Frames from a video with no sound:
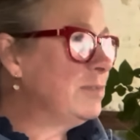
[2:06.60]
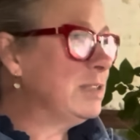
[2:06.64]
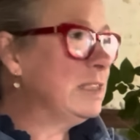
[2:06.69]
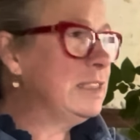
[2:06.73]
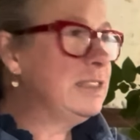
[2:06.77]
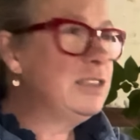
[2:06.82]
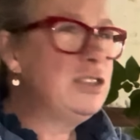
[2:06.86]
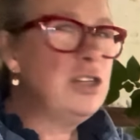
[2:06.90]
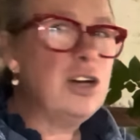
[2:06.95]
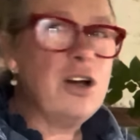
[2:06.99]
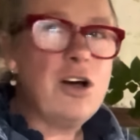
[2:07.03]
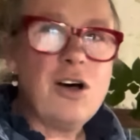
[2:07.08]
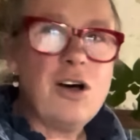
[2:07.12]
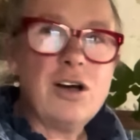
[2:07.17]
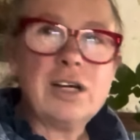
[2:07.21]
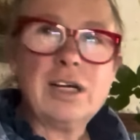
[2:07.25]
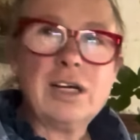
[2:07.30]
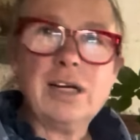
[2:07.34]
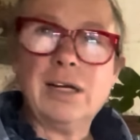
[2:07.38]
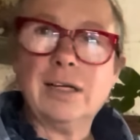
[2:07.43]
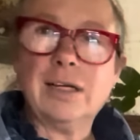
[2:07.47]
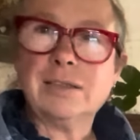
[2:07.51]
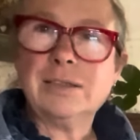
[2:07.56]

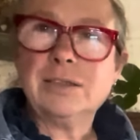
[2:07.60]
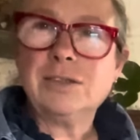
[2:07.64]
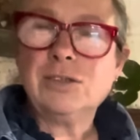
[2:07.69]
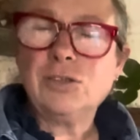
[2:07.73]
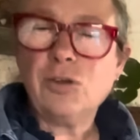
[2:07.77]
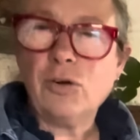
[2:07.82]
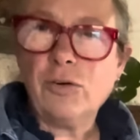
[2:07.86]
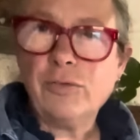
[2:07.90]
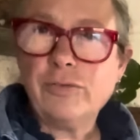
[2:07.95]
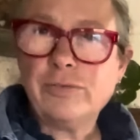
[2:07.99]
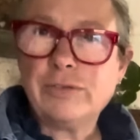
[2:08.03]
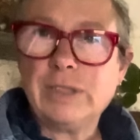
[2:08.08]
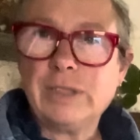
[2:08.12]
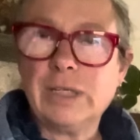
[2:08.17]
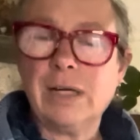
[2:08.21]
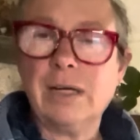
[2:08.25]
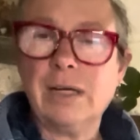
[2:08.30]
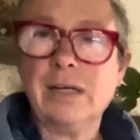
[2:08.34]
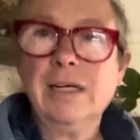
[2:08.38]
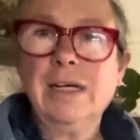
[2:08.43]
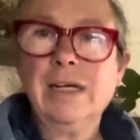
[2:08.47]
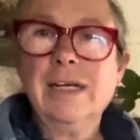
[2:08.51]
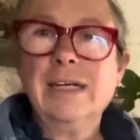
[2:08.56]
darker,
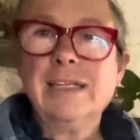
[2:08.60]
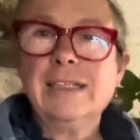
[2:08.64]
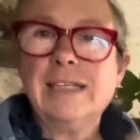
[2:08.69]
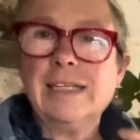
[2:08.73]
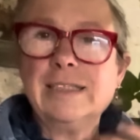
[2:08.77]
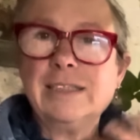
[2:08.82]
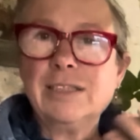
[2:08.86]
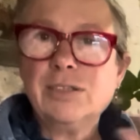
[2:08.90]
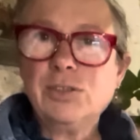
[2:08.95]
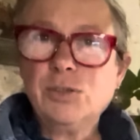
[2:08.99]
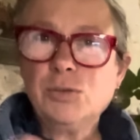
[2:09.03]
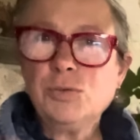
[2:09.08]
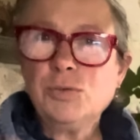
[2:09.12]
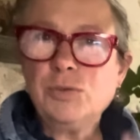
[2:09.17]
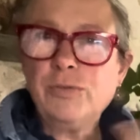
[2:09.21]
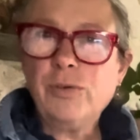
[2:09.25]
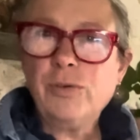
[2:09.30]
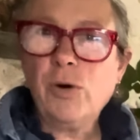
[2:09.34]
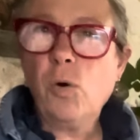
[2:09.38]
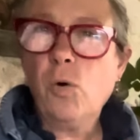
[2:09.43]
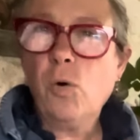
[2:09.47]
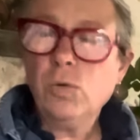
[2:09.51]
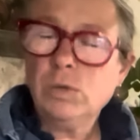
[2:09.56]
softer. There's a sort of
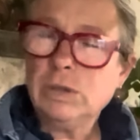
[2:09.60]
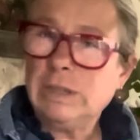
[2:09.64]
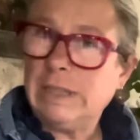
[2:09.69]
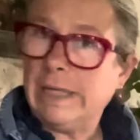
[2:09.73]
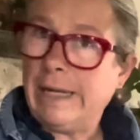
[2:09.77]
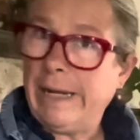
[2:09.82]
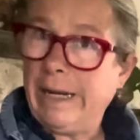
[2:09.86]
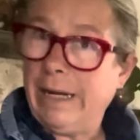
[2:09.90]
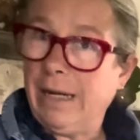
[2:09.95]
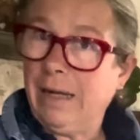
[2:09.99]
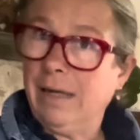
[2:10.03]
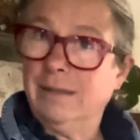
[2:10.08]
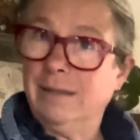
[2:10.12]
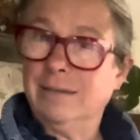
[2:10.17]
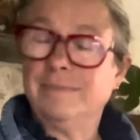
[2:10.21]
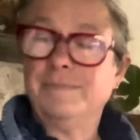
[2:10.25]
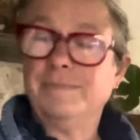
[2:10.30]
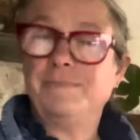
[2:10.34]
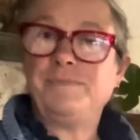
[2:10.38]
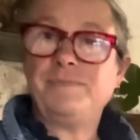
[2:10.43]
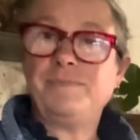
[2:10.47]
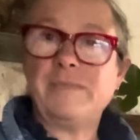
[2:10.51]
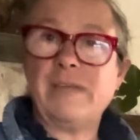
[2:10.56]
haunting
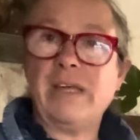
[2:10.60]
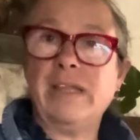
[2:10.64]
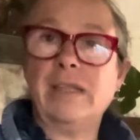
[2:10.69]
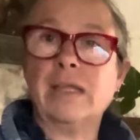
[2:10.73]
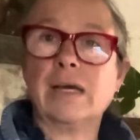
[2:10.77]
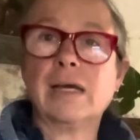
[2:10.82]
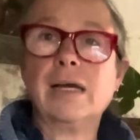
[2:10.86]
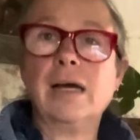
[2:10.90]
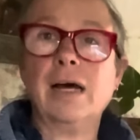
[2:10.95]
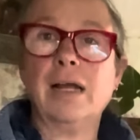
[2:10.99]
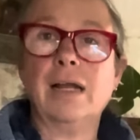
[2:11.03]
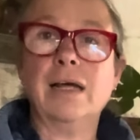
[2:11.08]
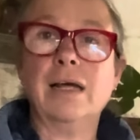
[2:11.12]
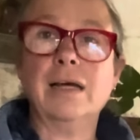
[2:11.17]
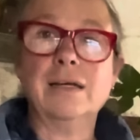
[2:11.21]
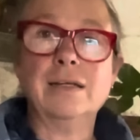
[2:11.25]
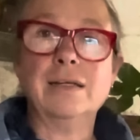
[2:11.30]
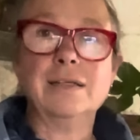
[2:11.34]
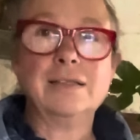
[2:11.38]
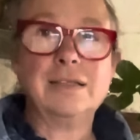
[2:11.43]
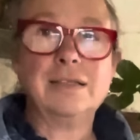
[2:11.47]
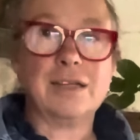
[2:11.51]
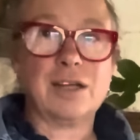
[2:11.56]
in the colour
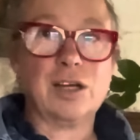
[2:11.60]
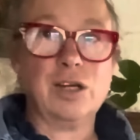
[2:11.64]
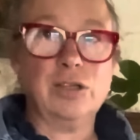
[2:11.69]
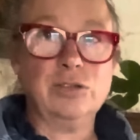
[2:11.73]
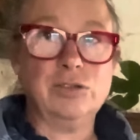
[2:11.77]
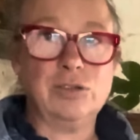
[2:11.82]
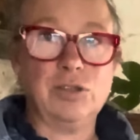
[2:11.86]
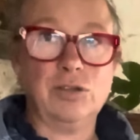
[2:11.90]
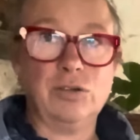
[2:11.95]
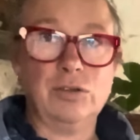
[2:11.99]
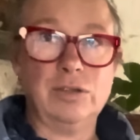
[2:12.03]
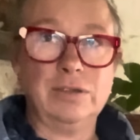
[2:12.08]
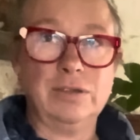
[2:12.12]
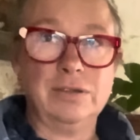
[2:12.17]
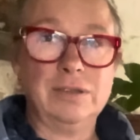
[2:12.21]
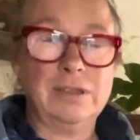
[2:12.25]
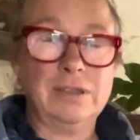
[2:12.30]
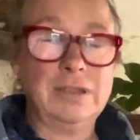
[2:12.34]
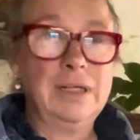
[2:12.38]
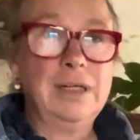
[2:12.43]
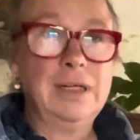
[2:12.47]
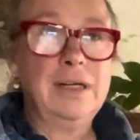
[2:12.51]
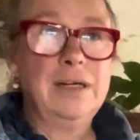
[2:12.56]
that goes on.
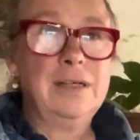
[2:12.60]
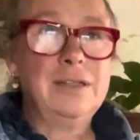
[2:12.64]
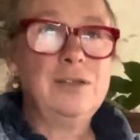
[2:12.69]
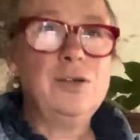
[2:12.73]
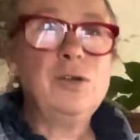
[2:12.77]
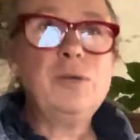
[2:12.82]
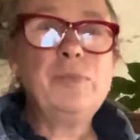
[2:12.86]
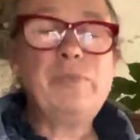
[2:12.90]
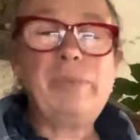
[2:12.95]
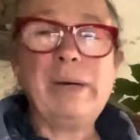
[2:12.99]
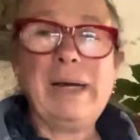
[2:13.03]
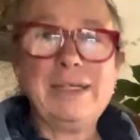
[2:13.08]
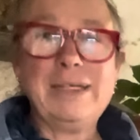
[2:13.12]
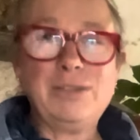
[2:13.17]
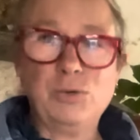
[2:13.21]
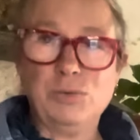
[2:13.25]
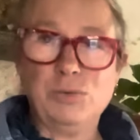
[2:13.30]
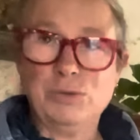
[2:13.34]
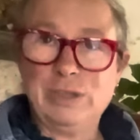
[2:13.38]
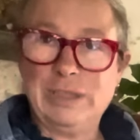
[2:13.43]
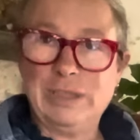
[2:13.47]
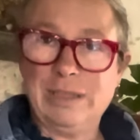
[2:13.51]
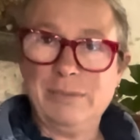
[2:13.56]
Not a bad
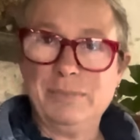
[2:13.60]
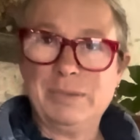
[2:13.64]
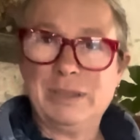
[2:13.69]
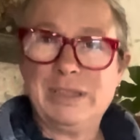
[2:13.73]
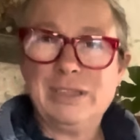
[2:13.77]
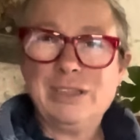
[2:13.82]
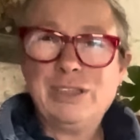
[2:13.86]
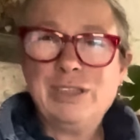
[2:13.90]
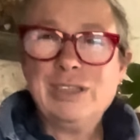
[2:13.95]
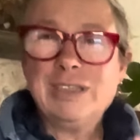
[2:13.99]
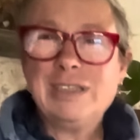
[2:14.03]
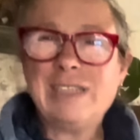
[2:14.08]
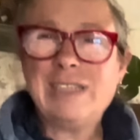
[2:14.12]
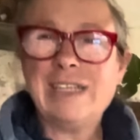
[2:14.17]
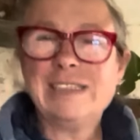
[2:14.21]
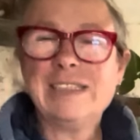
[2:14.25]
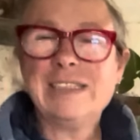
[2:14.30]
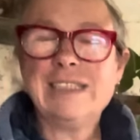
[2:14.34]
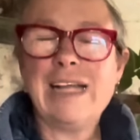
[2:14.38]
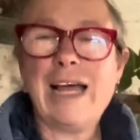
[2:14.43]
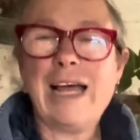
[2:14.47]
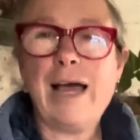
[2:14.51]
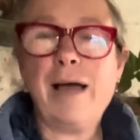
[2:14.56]
haunting, but there's
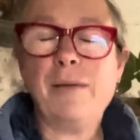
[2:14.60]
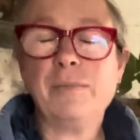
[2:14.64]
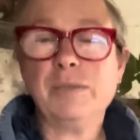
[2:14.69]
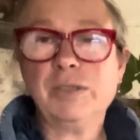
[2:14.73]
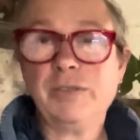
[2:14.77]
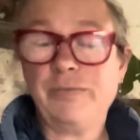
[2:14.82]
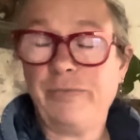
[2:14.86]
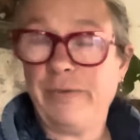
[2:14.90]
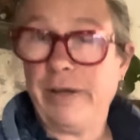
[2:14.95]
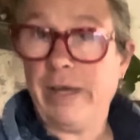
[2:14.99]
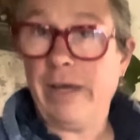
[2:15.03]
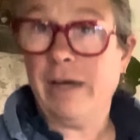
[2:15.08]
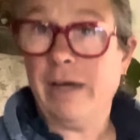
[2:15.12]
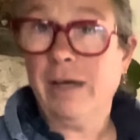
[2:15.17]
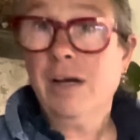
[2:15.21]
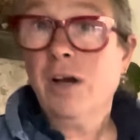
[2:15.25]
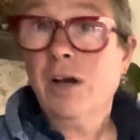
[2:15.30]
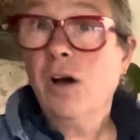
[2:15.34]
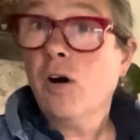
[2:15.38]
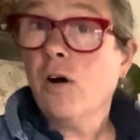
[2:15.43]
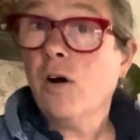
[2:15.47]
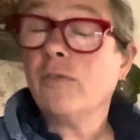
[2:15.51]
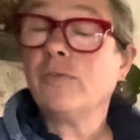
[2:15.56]
an atmosphere
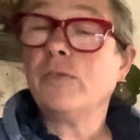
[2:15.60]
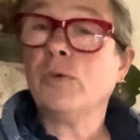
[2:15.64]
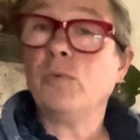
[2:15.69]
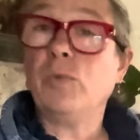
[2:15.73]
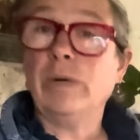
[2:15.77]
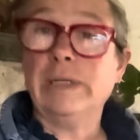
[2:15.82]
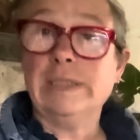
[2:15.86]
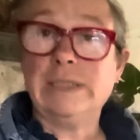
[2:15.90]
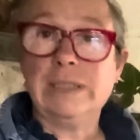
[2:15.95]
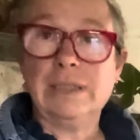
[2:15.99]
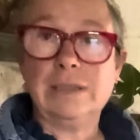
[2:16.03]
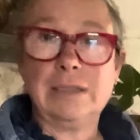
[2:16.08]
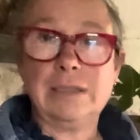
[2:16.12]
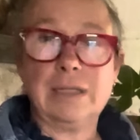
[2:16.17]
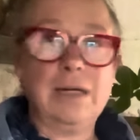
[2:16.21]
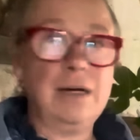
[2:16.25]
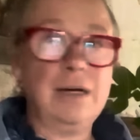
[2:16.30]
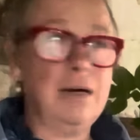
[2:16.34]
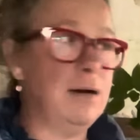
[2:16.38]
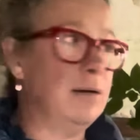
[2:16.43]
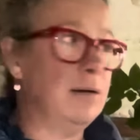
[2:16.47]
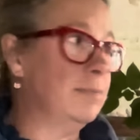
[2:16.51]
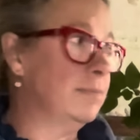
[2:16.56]
of the winter to
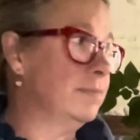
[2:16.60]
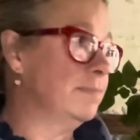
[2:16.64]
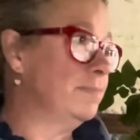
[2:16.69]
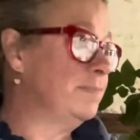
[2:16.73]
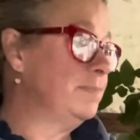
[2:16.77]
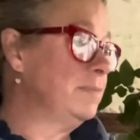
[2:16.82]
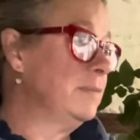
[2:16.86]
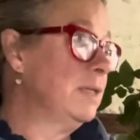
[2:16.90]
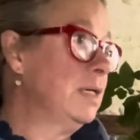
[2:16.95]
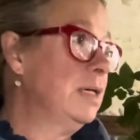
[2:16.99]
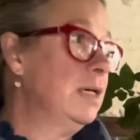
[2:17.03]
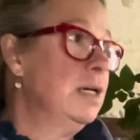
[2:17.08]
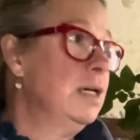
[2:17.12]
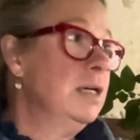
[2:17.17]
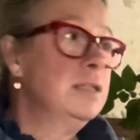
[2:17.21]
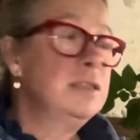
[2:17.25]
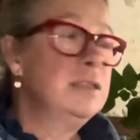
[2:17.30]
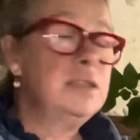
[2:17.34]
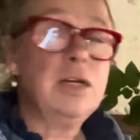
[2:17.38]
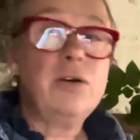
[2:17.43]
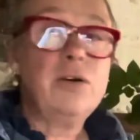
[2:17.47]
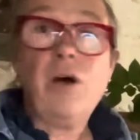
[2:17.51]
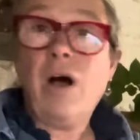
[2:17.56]
come.
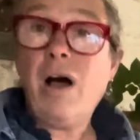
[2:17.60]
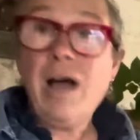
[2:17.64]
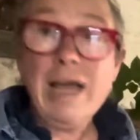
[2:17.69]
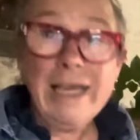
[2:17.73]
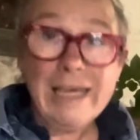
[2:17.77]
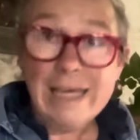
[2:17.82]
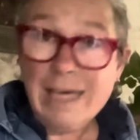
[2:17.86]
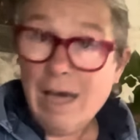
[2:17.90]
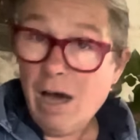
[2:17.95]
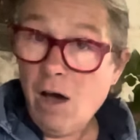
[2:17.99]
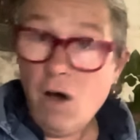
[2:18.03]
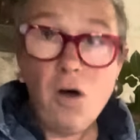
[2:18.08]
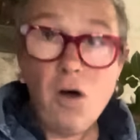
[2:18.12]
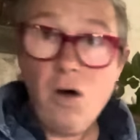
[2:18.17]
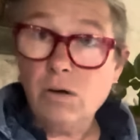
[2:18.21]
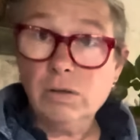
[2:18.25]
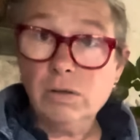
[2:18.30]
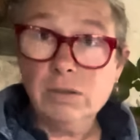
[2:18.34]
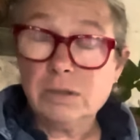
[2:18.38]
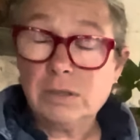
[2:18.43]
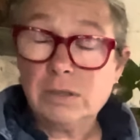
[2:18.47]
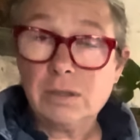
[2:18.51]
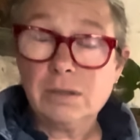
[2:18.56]
So I
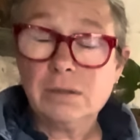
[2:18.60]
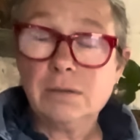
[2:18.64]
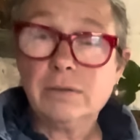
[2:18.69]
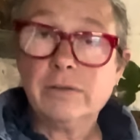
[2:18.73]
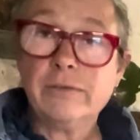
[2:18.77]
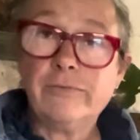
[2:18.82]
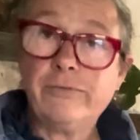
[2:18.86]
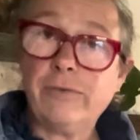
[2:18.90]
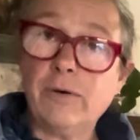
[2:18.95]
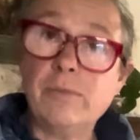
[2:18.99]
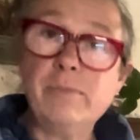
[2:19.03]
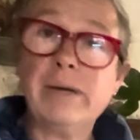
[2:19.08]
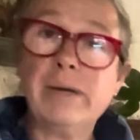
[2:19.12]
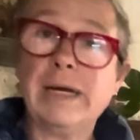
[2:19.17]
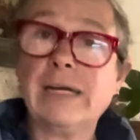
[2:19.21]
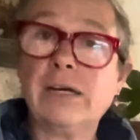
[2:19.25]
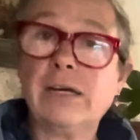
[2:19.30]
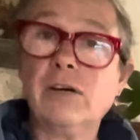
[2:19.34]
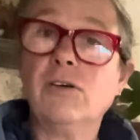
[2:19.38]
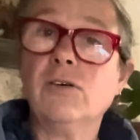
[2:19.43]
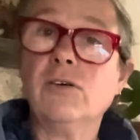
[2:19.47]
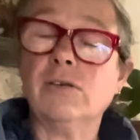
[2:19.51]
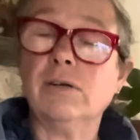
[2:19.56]
can't, from my
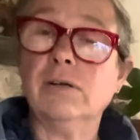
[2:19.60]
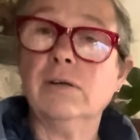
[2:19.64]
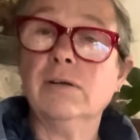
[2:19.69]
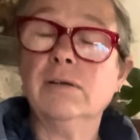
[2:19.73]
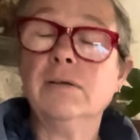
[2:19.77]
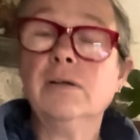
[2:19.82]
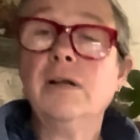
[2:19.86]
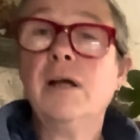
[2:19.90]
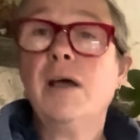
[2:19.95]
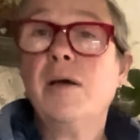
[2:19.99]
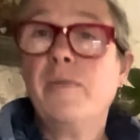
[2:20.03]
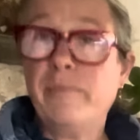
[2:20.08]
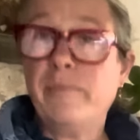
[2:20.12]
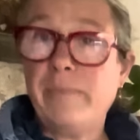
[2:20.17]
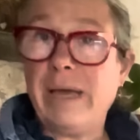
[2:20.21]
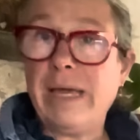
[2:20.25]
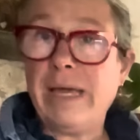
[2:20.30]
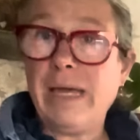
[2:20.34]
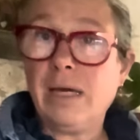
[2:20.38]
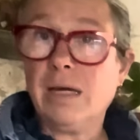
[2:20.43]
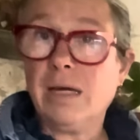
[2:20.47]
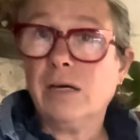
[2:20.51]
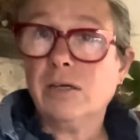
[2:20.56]
garden,
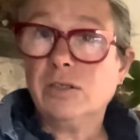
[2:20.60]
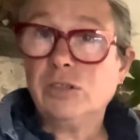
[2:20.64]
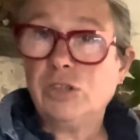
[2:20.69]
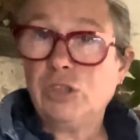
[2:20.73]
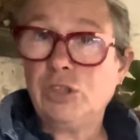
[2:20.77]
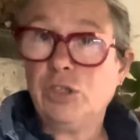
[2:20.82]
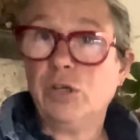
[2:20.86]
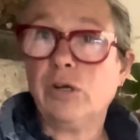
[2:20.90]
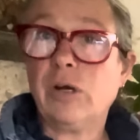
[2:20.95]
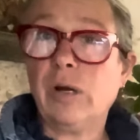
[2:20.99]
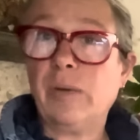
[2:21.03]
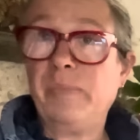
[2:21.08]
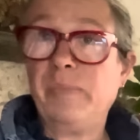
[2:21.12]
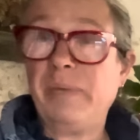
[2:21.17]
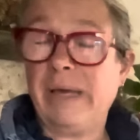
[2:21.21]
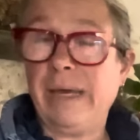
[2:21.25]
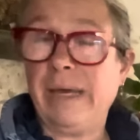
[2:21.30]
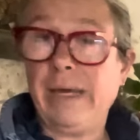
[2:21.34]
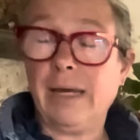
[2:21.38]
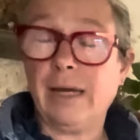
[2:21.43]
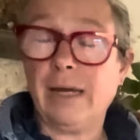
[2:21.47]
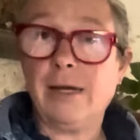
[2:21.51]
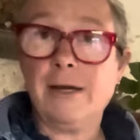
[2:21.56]
make sugar
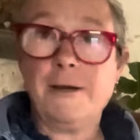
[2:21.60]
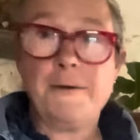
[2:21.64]
pink,